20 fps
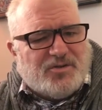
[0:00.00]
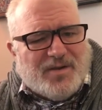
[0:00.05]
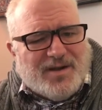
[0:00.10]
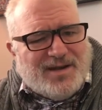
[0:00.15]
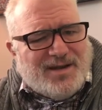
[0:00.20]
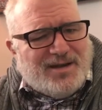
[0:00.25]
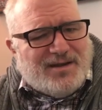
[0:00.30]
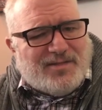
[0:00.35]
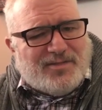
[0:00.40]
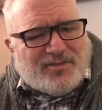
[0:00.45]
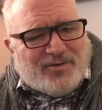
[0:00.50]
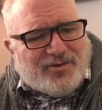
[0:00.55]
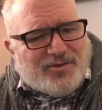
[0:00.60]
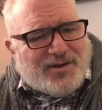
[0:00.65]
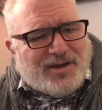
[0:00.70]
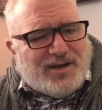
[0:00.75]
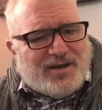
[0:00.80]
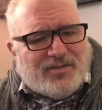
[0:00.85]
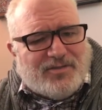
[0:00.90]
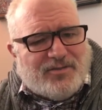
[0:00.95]
So I need
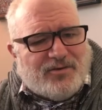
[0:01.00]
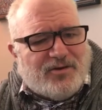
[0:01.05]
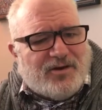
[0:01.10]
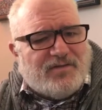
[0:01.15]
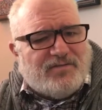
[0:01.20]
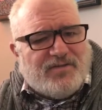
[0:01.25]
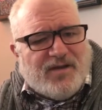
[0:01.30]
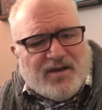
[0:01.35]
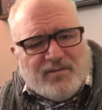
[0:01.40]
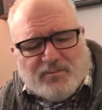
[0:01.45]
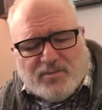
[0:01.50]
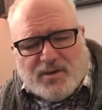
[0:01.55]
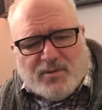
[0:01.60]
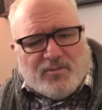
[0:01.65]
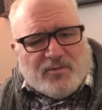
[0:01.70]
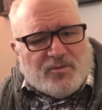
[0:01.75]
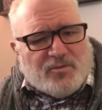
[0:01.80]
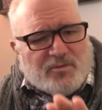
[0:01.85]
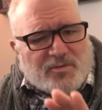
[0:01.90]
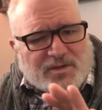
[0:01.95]
30 to 35
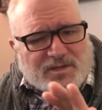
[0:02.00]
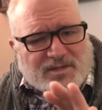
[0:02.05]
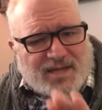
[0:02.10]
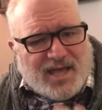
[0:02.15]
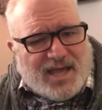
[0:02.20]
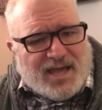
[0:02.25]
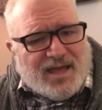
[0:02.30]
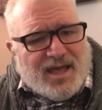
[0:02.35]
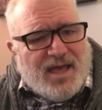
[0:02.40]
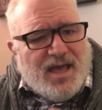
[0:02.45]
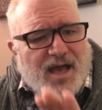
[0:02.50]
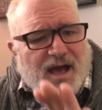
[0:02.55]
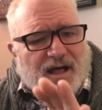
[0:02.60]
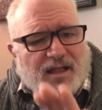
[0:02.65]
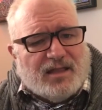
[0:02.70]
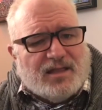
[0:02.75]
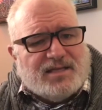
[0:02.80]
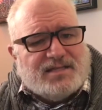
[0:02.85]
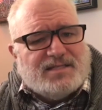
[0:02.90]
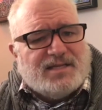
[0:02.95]
people who would take
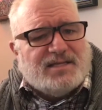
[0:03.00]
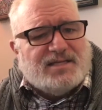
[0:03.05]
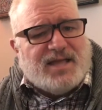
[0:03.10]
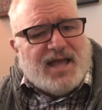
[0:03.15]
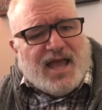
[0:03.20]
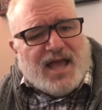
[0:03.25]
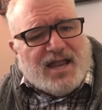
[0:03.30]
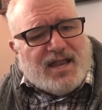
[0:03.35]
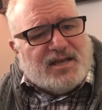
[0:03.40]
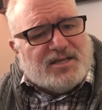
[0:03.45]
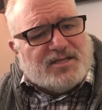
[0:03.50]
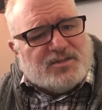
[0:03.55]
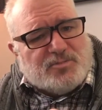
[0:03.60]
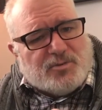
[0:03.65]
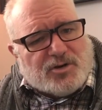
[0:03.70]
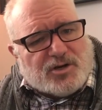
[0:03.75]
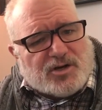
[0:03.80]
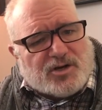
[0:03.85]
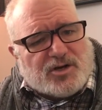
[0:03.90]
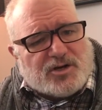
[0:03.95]
a list of 10 and
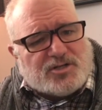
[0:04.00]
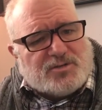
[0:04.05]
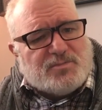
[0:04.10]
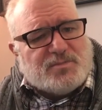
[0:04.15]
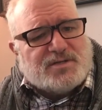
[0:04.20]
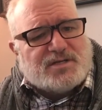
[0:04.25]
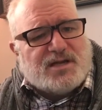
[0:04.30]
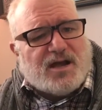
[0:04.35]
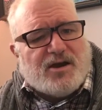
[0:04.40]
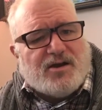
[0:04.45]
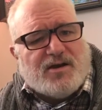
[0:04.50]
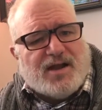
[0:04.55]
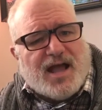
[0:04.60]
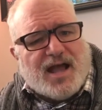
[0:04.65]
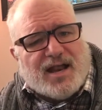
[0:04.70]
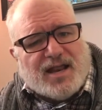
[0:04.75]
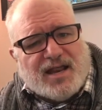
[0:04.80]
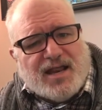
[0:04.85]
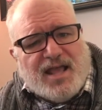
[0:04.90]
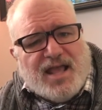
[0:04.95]
just put a Christmas card
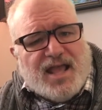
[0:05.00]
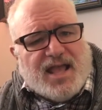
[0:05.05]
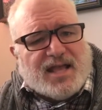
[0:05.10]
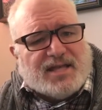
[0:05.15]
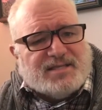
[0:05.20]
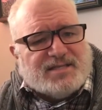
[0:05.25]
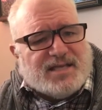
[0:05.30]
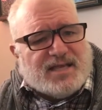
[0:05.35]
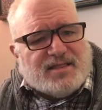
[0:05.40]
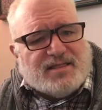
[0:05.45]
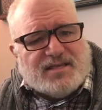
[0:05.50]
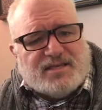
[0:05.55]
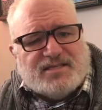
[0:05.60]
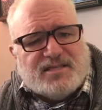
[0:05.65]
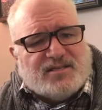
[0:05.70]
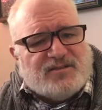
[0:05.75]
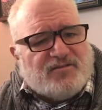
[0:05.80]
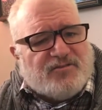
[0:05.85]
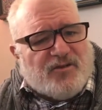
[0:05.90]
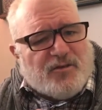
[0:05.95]
on it and say,
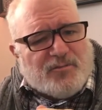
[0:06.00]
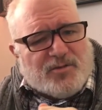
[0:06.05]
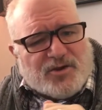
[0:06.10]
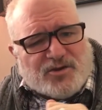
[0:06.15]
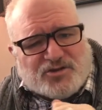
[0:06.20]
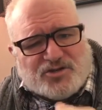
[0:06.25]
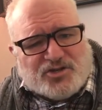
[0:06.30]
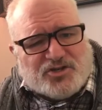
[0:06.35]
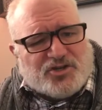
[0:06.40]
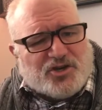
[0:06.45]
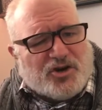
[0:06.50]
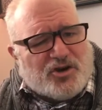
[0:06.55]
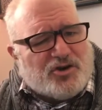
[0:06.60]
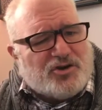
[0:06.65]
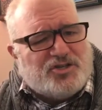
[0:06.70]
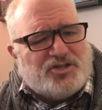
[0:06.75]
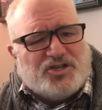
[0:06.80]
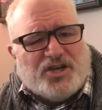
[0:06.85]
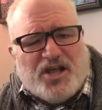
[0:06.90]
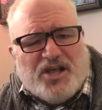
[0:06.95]
this is from your
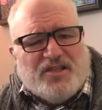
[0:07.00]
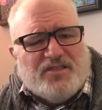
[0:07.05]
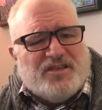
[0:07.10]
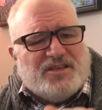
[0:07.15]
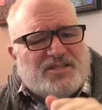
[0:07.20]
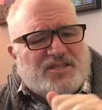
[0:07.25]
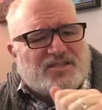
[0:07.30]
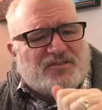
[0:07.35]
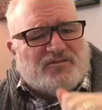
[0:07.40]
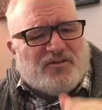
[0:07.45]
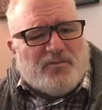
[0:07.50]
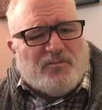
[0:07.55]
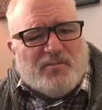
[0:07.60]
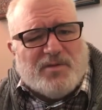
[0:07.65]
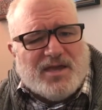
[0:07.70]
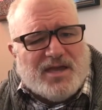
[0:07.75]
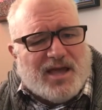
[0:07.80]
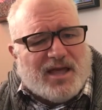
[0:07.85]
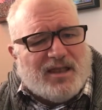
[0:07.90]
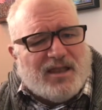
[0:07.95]
church. This is
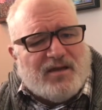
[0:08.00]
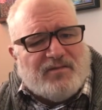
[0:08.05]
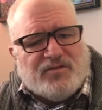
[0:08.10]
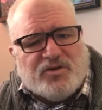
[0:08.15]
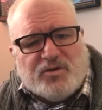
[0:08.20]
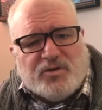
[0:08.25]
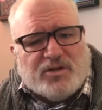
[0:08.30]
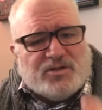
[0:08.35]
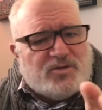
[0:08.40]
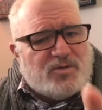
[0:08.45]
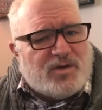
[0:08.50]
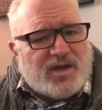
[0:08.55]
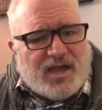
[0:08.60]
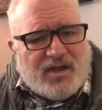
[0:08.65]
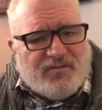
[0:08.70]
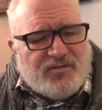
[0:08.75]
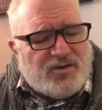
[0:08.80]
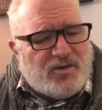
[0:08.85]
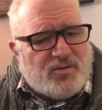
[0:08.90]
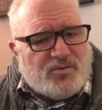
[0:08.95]
from me. I love you. And it's
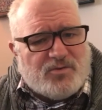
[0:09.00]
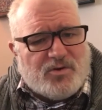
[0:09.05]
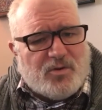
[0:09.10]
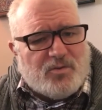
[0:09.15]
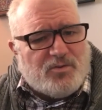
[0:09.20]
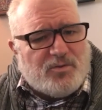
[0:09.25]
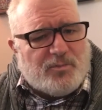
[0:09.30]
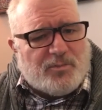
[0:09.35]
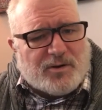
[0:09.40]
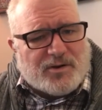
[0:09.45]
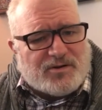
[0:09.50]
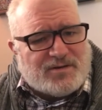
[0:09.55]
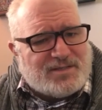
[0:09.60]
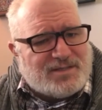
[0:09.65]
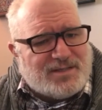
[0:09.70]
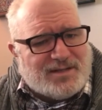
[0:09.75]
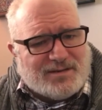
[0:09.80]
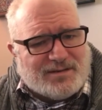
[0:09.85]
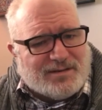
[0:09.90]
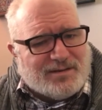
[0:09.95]
okay if you don't know the
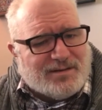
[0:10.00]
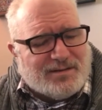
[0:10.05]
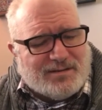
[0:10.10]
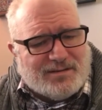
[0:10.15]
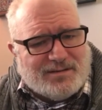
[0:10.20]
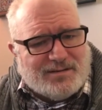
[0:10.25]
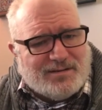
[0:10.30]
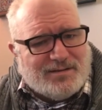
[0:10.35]
person.